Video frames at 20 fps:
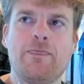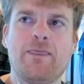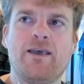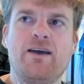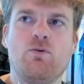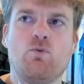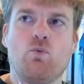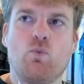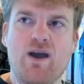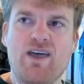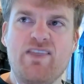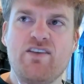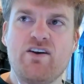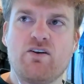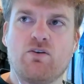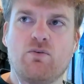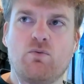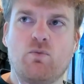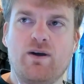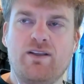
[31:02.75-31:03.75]
when
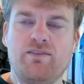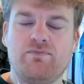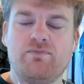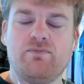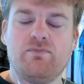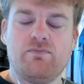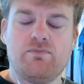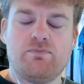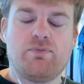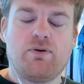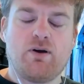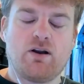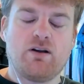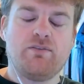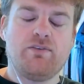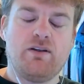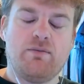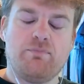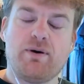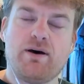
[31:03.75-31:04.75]
part
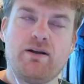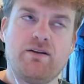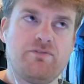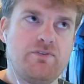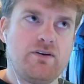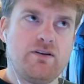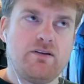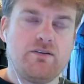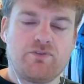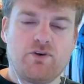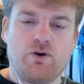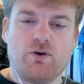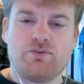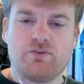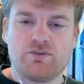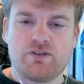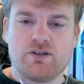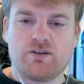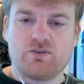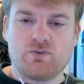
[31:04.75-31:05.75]
of the benefit of going
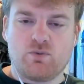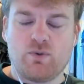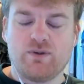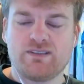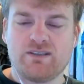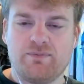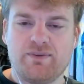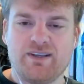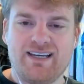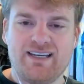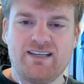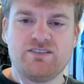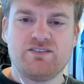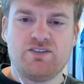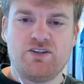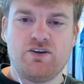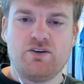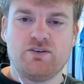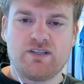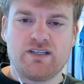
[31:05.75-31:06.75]
through is like when something is
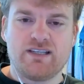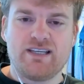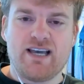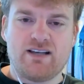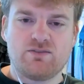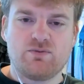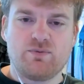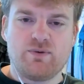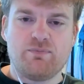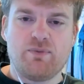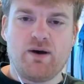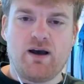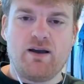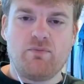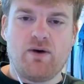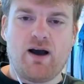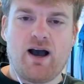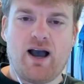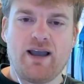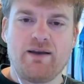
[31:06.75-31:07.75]
new is like yes
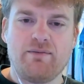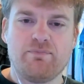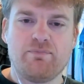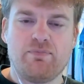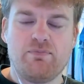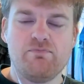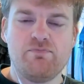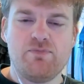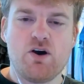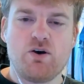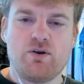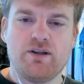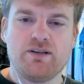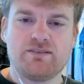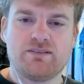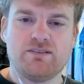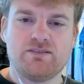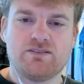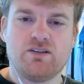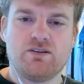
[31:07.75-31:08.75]
I
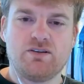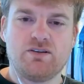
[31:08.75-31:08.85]
notice and so do